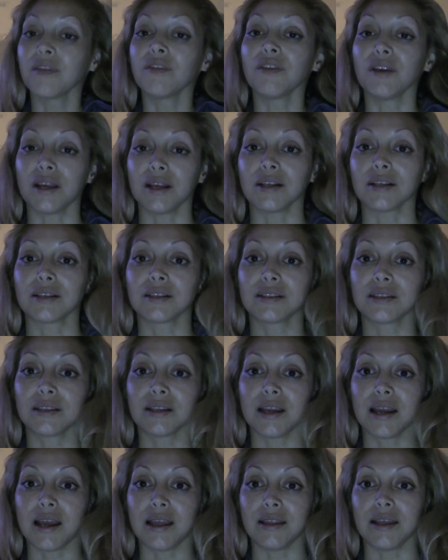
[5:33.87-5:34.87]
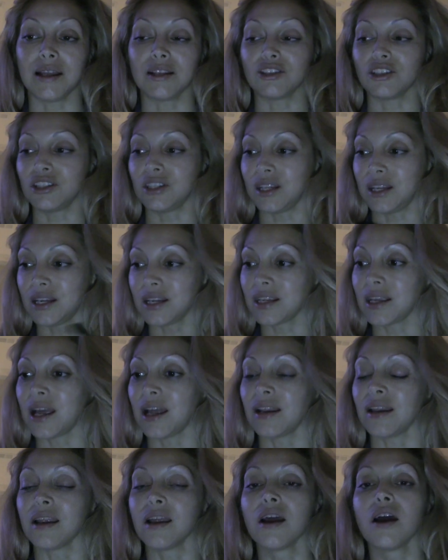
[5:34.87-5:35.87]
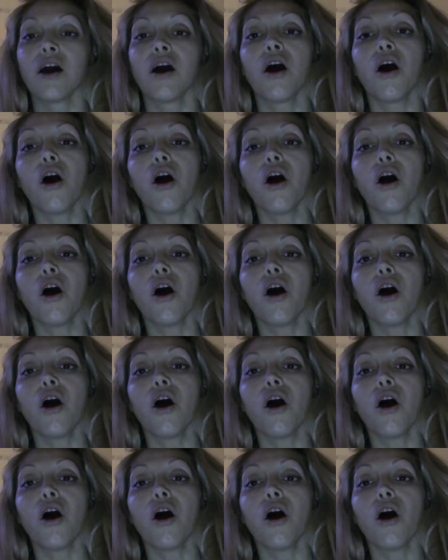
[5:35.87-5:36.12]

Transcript: this. And then she did it again.